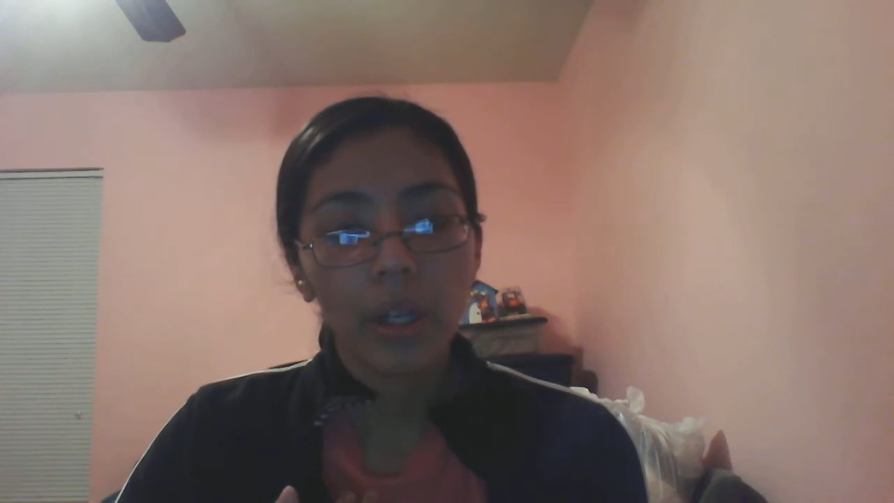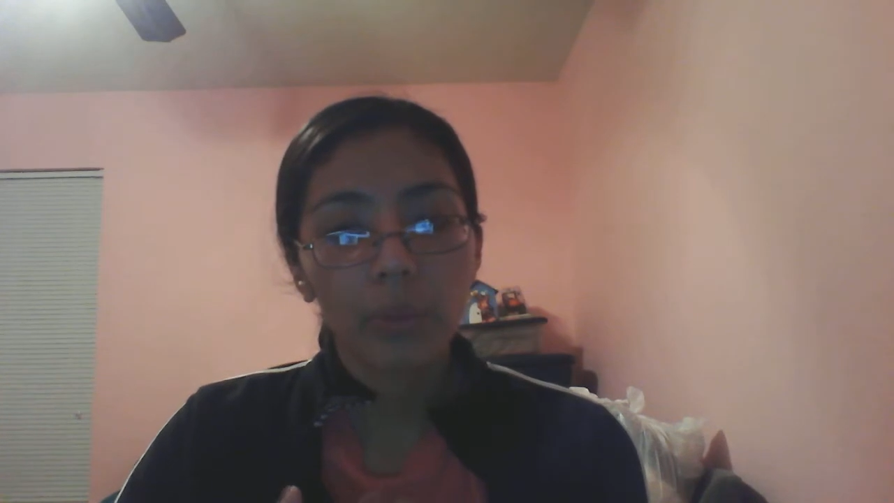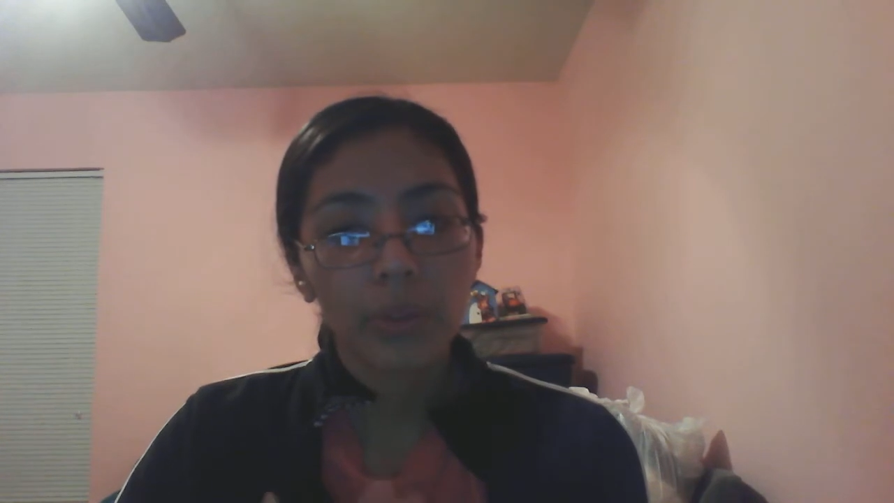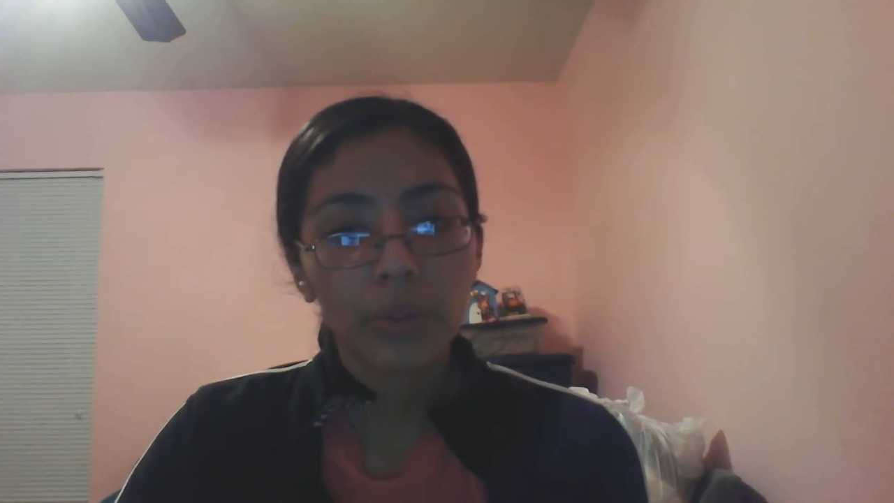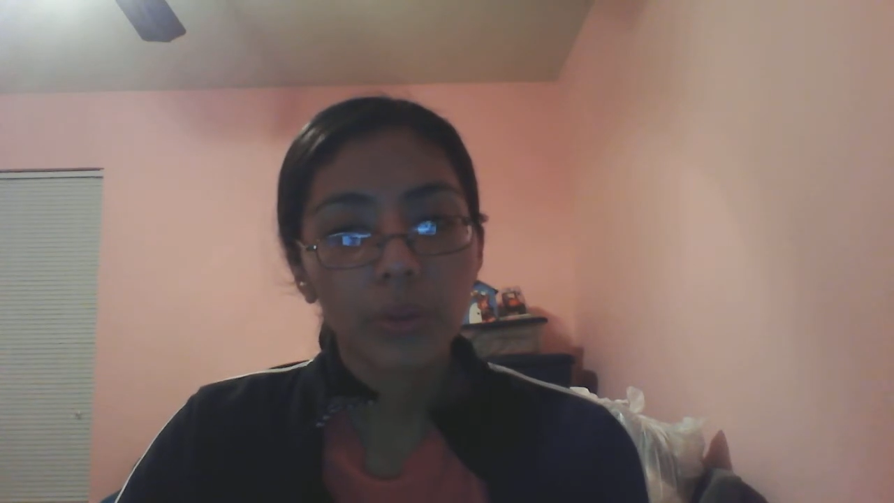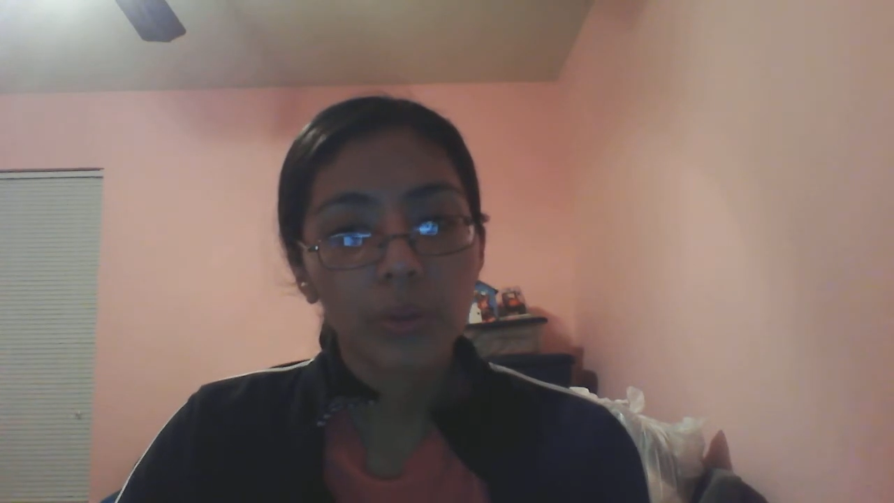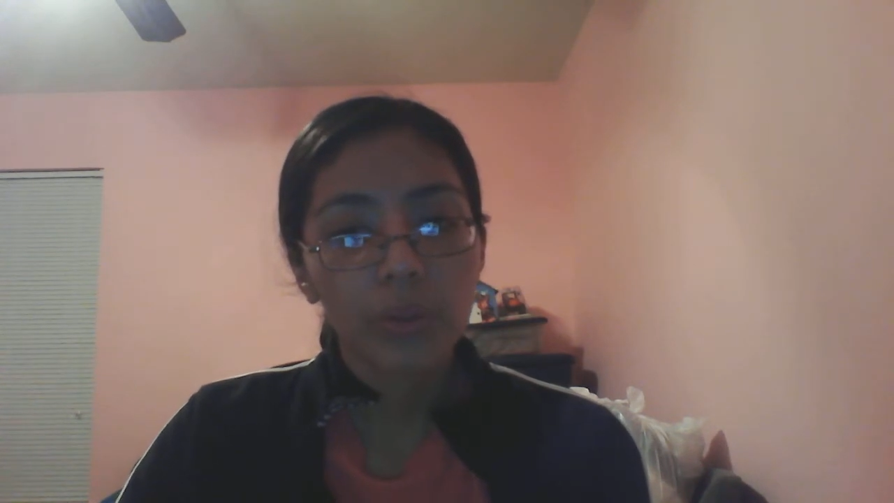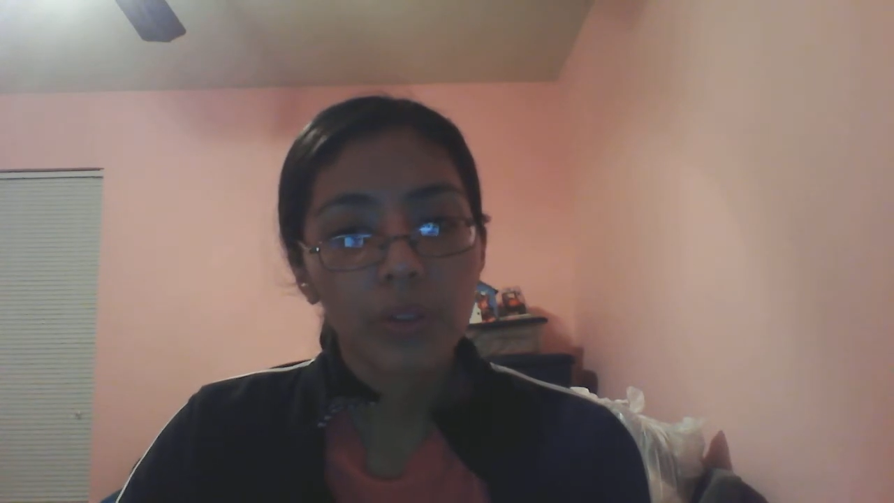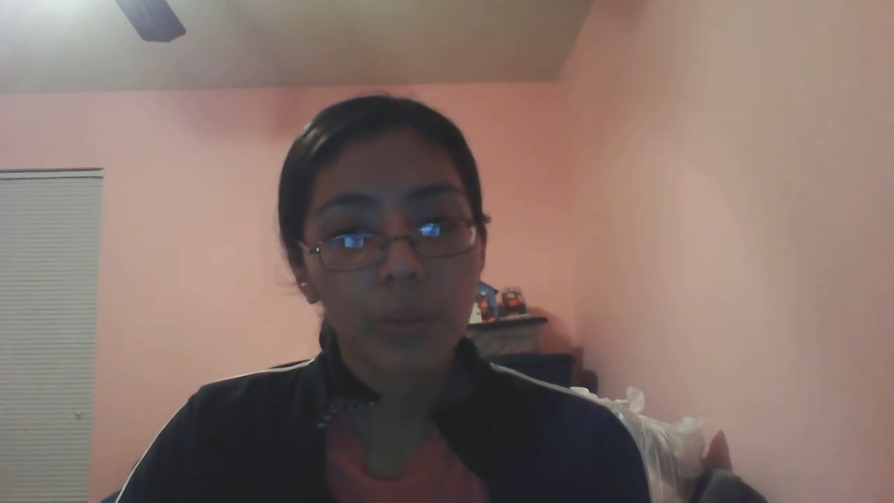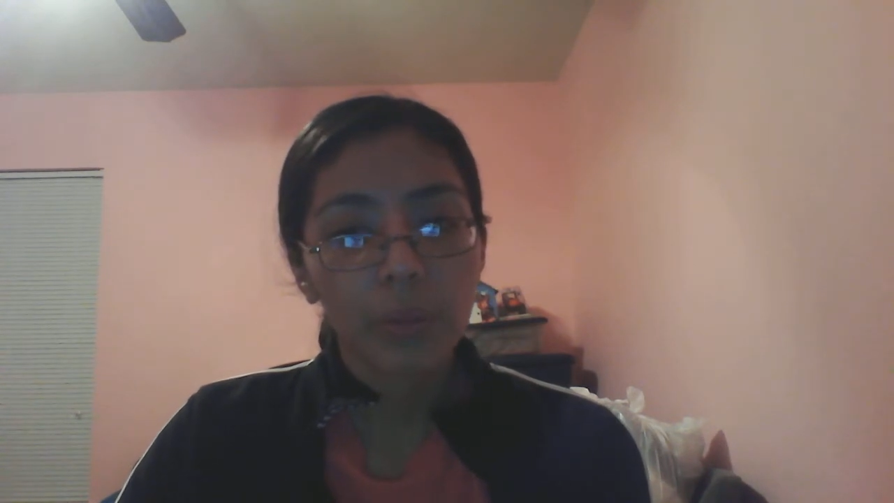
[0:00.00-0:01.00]
reduce
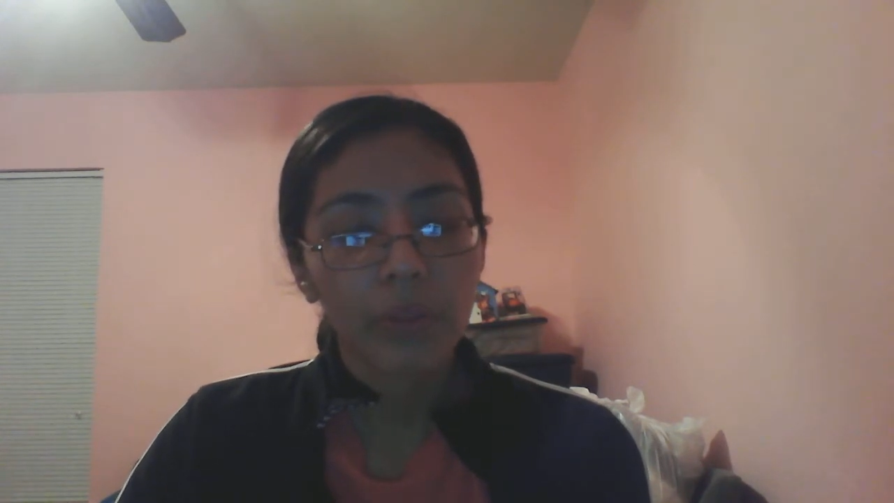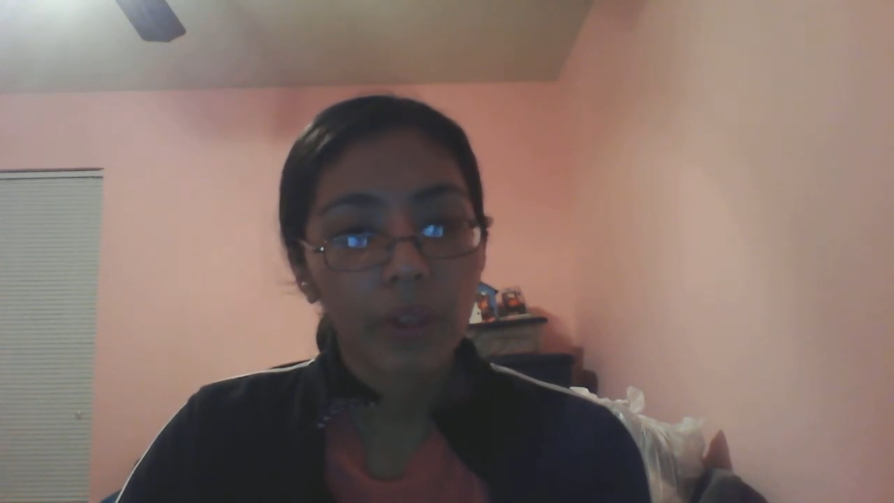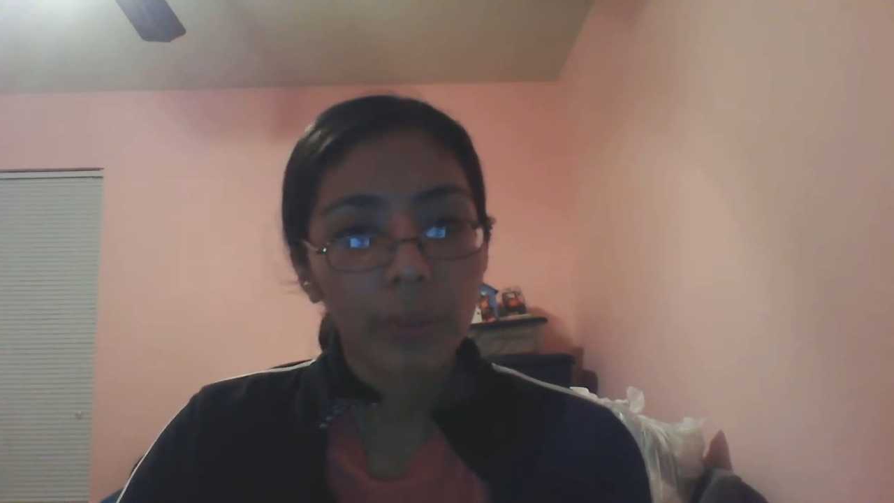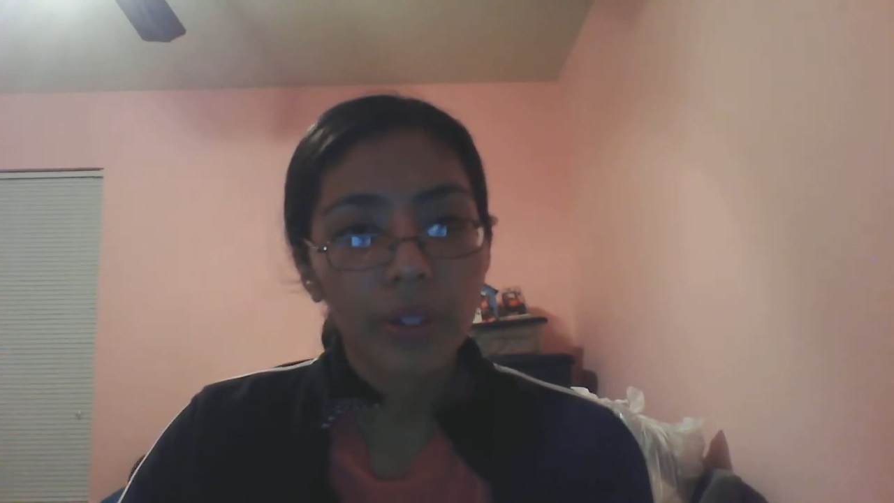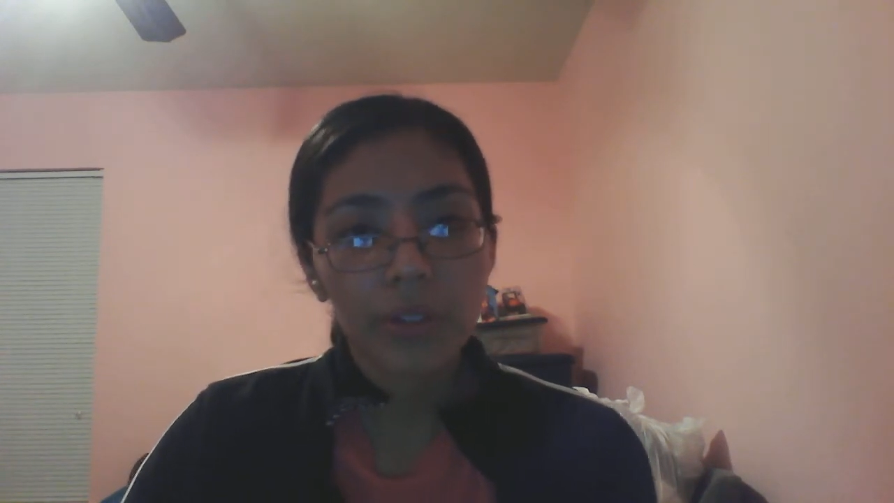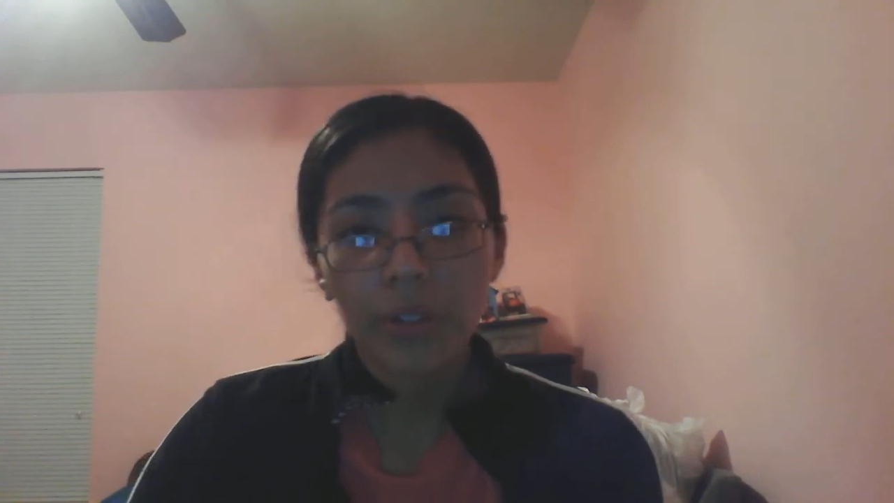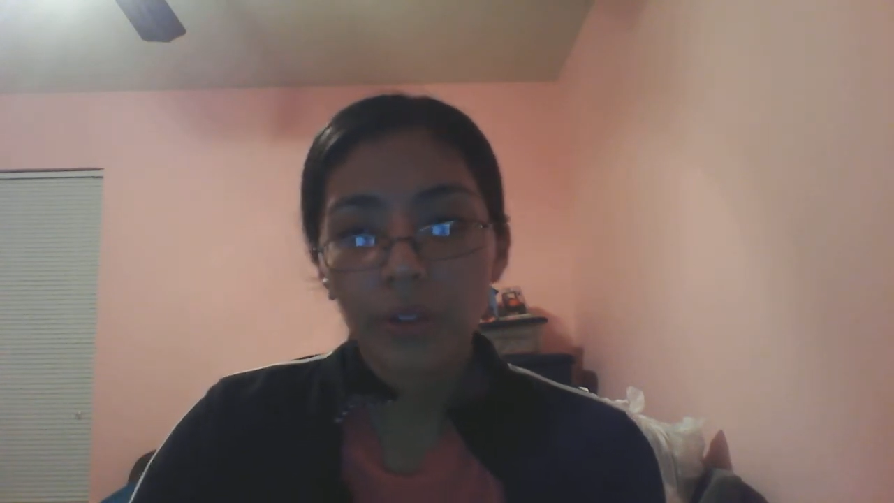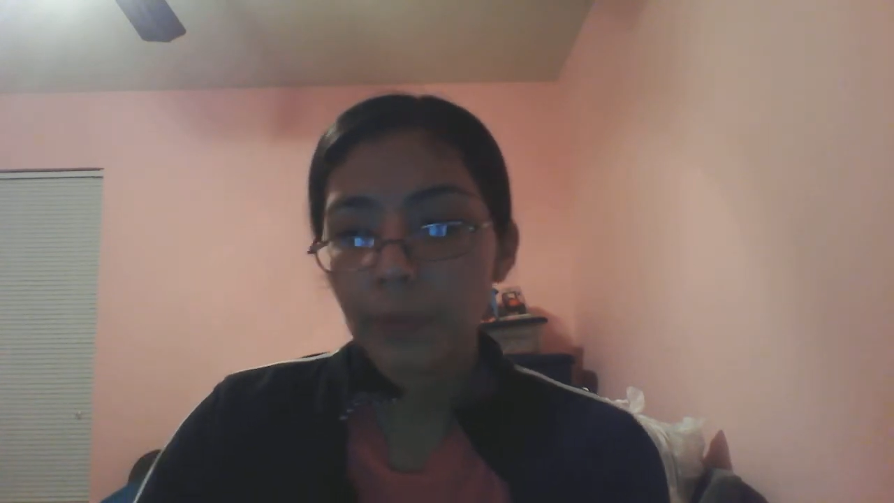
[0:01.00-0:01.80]
some of that pressure.